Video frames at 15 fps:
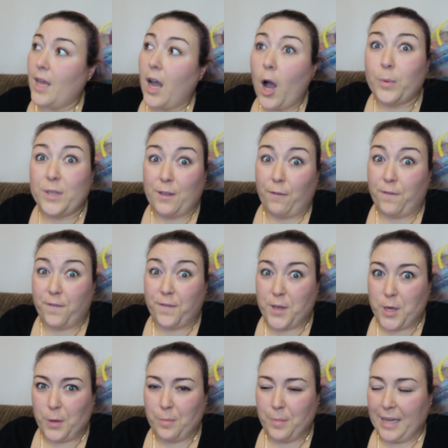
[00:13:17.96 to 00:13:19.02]
I was
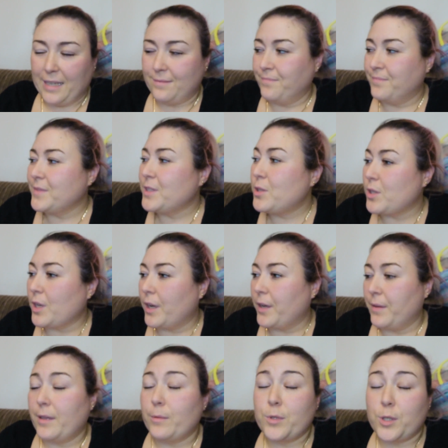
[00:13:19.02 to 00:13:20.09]
fuming.
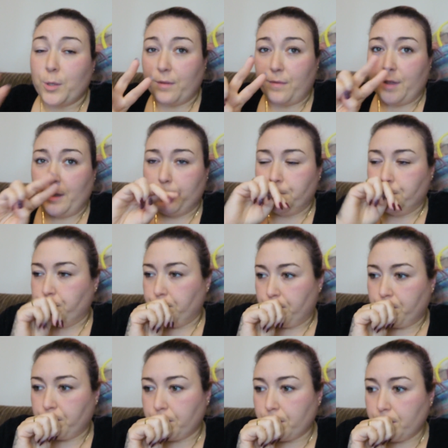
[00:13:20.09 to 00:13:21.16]
So there was two of them.
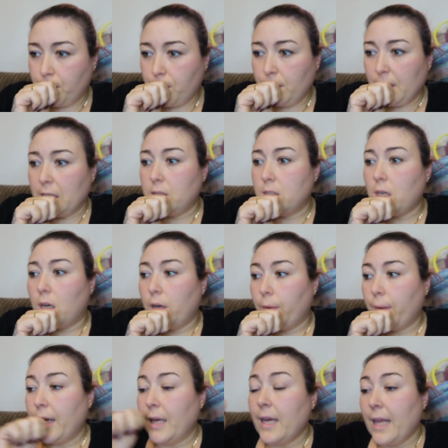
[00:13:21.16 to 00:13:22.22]
So
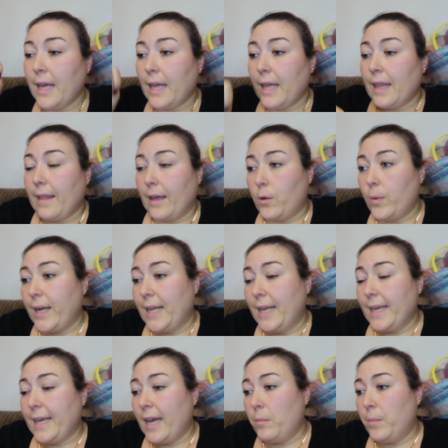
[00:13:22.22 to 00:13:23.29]
they quickly
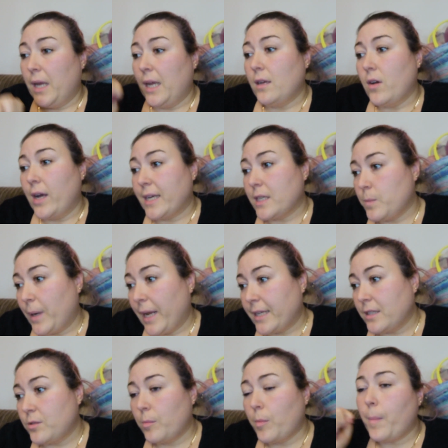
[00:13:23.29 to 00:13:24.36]
came in. I
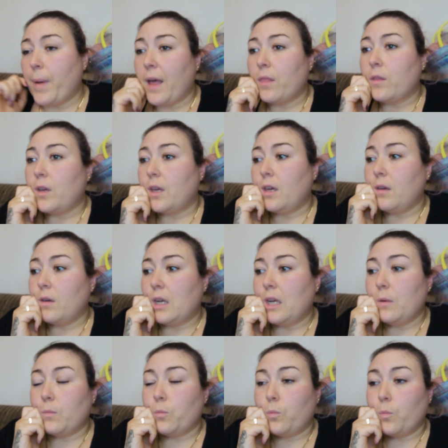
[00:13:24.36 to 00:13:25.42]
explained to him about the
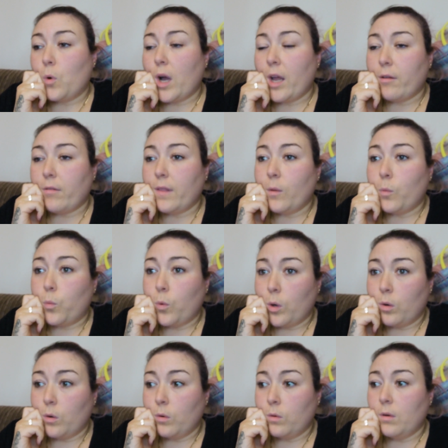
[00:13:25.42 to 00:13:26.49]
wire in the
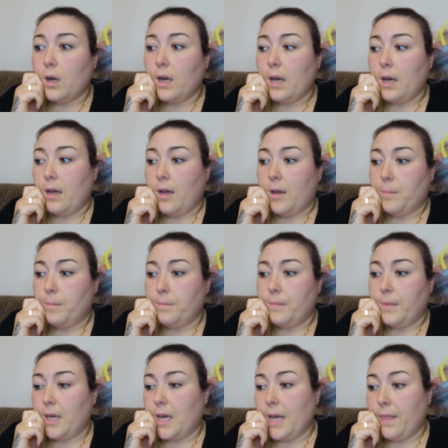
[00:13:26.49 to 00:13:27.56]
wall um,
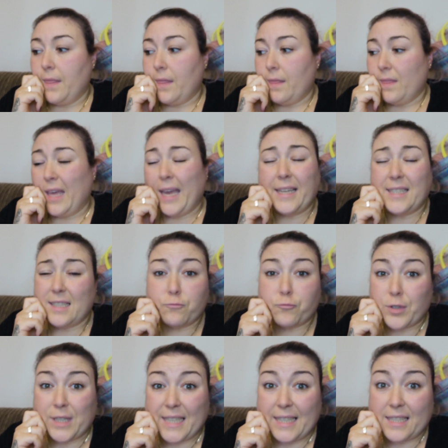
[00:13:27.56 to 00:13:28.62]
and he
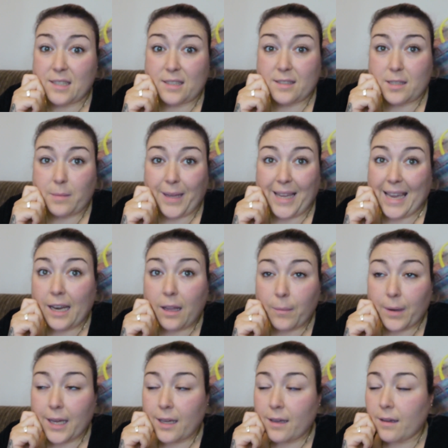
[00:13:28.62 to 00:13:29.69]
didn't really listen to me
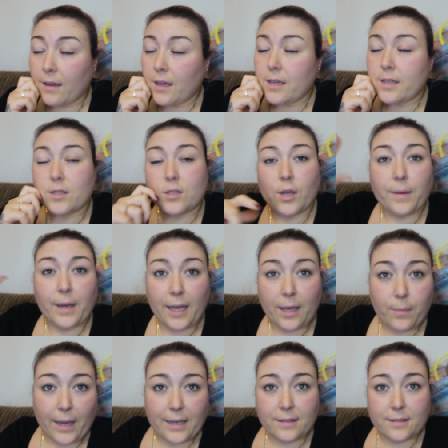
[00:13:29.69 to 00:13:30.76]
anyway so
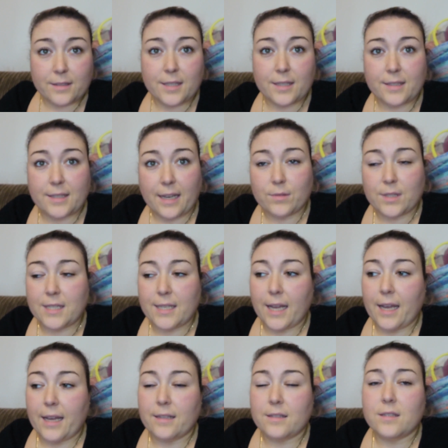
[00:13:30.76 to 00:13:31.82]
he went
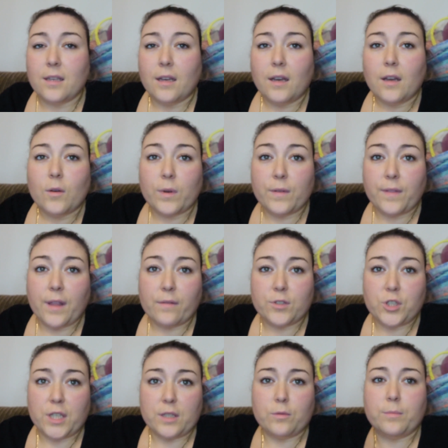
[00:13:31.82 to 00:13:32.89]
downstairs with the other
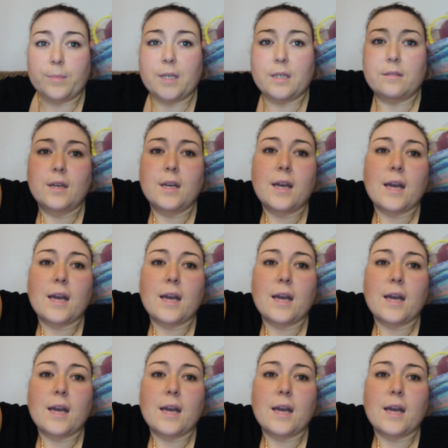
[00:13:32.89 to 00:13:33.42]
gentleman